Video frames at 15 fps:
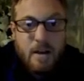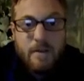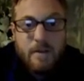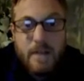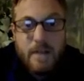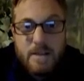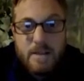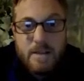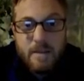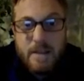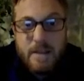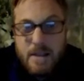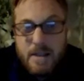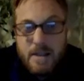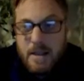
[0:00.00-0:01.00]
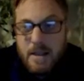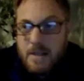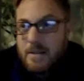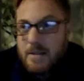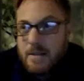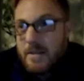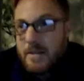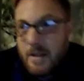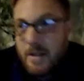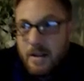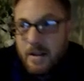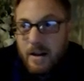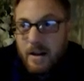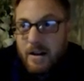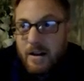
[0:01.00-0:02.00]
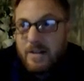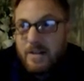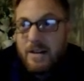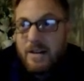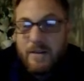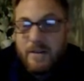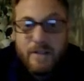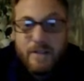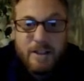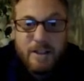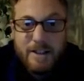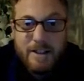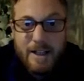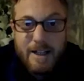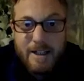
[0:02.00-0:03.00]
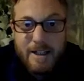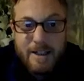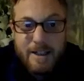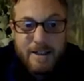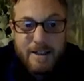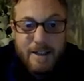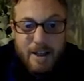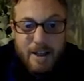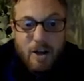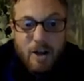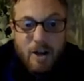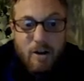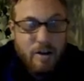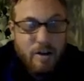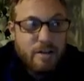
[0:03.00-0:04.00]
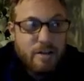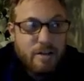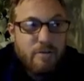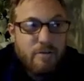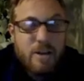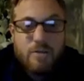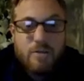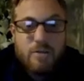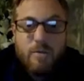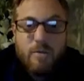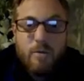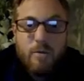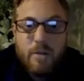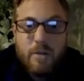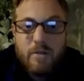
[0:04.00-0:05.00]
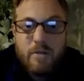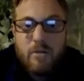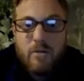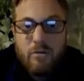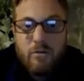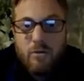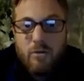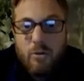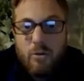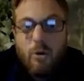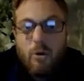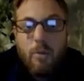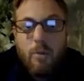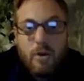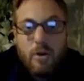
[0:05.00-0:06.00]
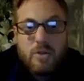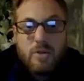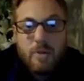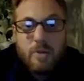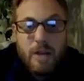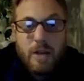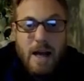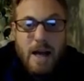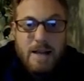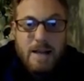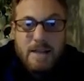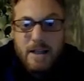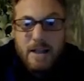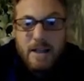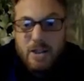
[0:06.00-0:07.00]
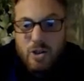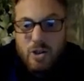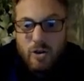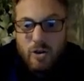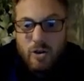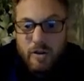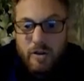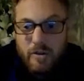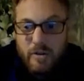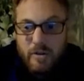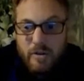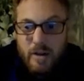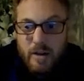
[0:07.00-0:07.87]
Flexibility, something that I definitely lack in. All right, the range of movement through or possible at a joint.